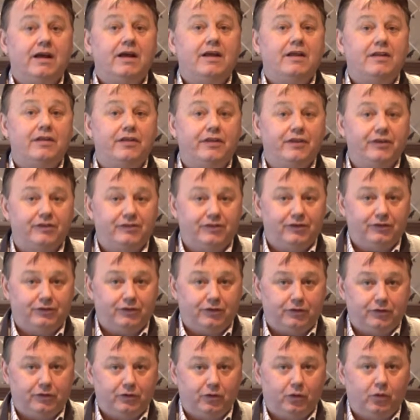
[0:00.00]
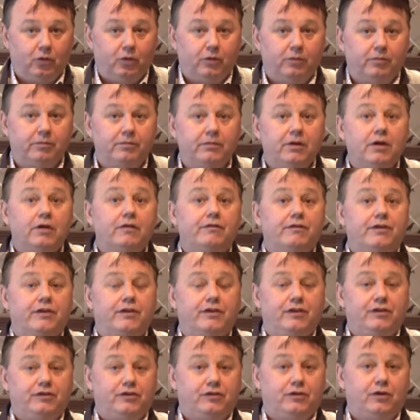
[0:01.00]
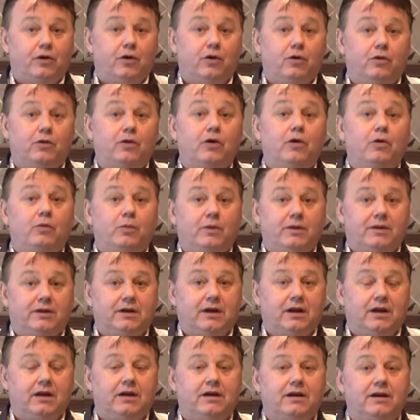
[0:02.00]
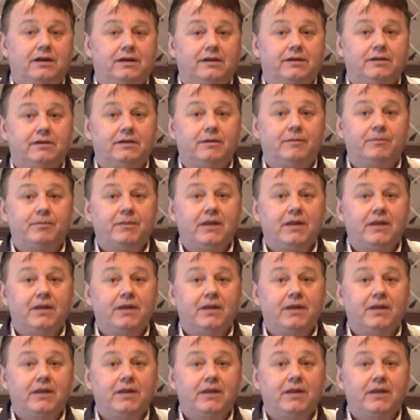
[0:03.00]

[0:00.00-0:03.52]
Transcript: This is the norm for this dog with the client.